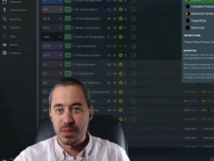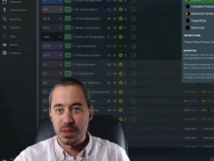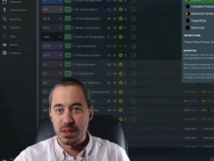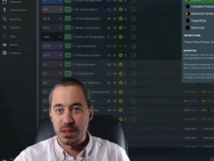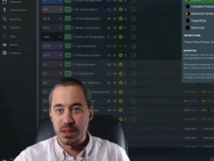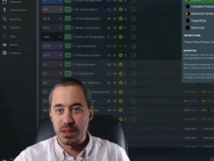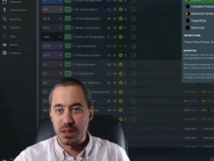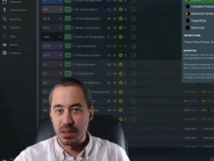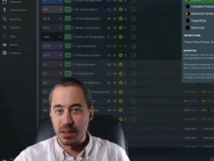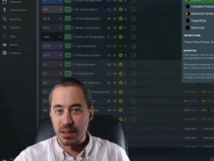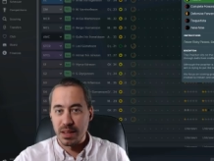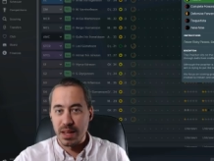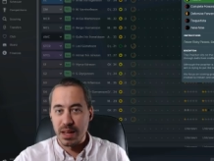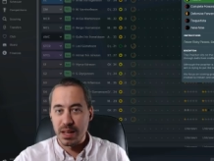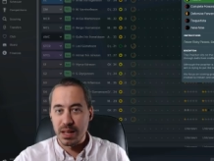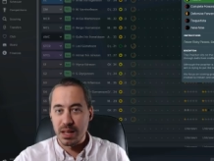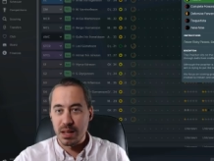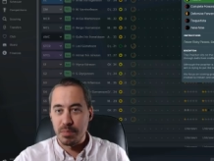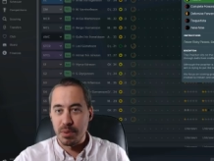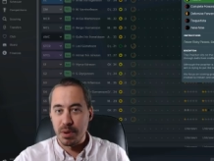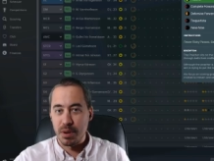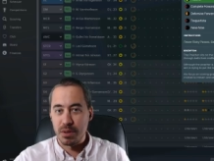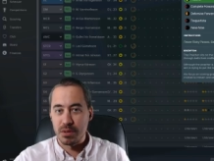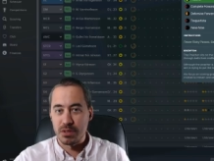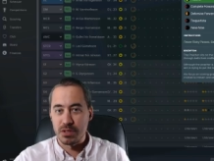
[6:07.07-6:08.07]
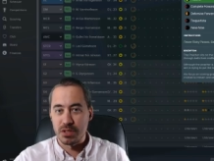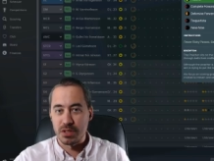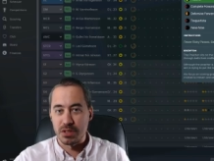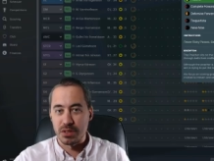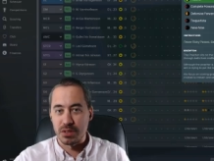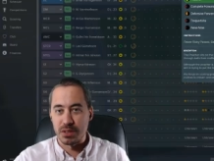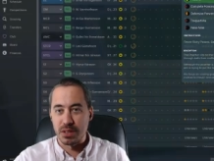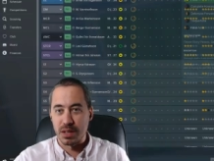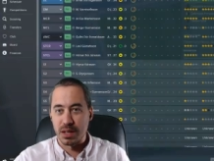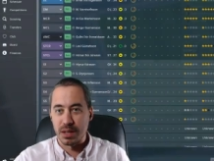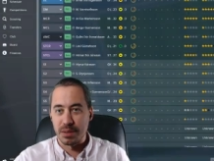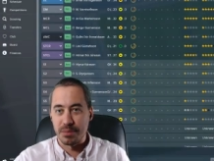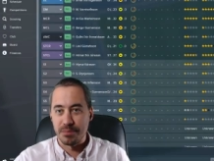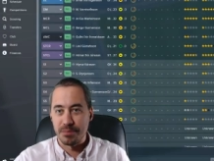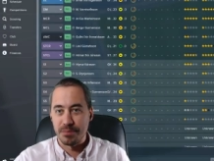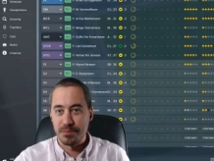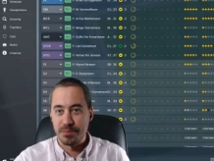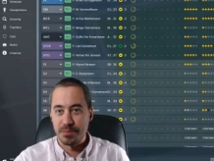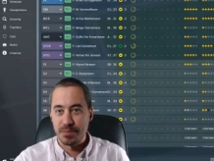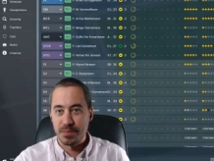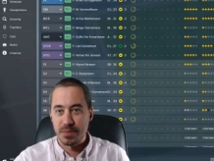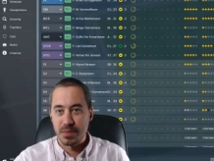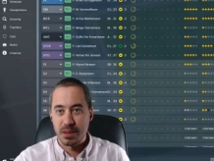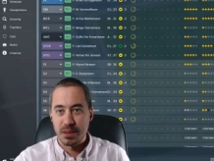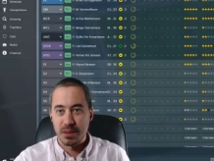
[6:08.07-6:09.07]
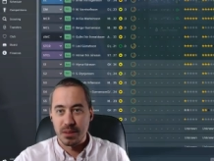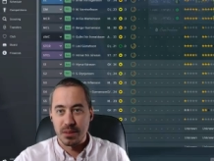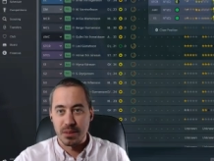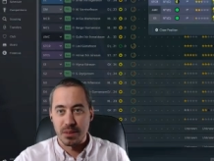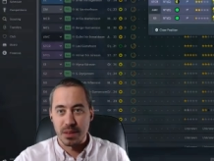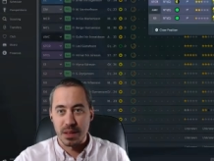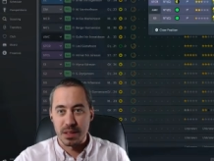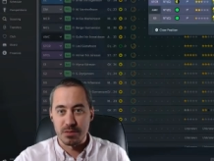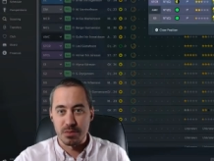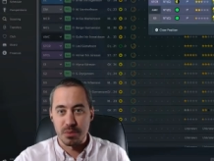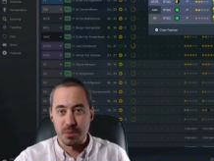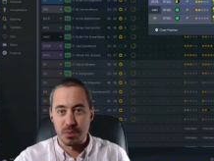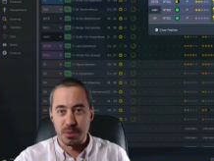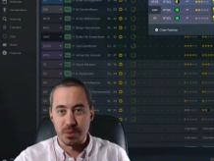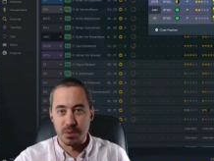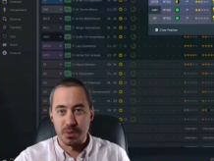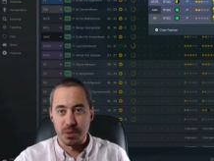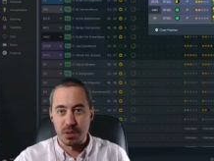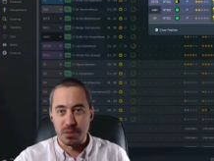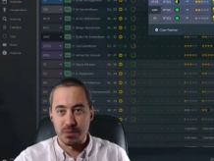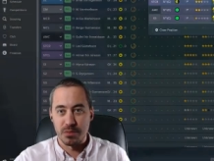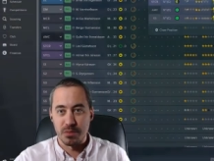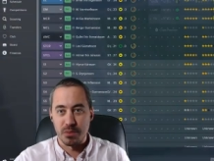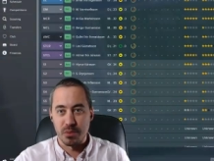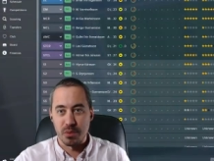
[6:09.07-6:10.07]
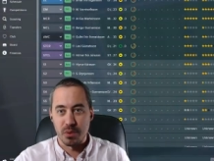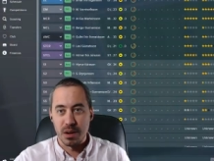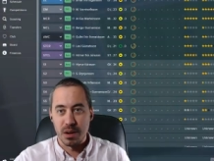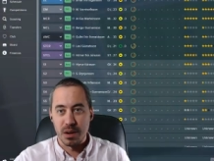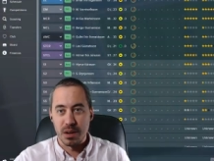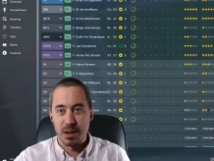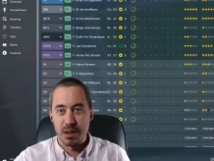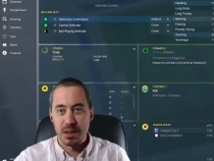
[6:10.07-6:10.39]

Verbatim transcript: You like a poacher, do you? That's what we're looking for.